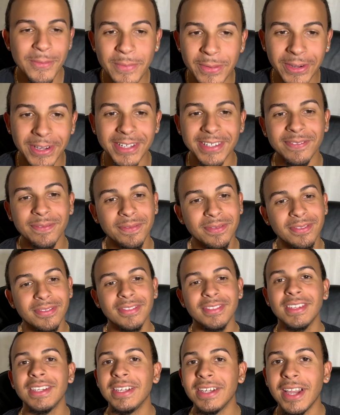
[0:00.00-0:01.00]
But
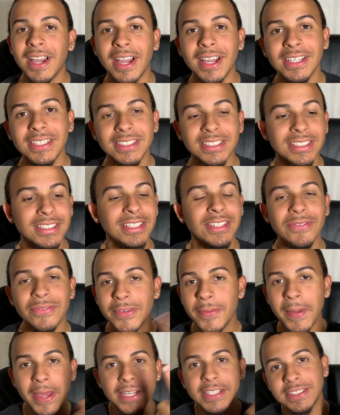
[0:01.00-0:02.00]
guys, if
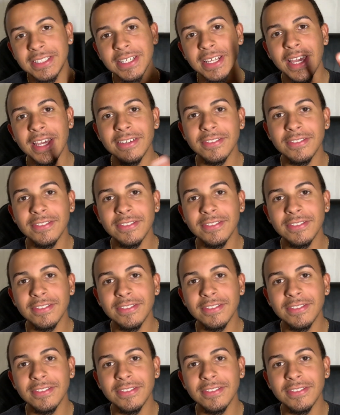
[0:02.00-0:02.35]
you made it to the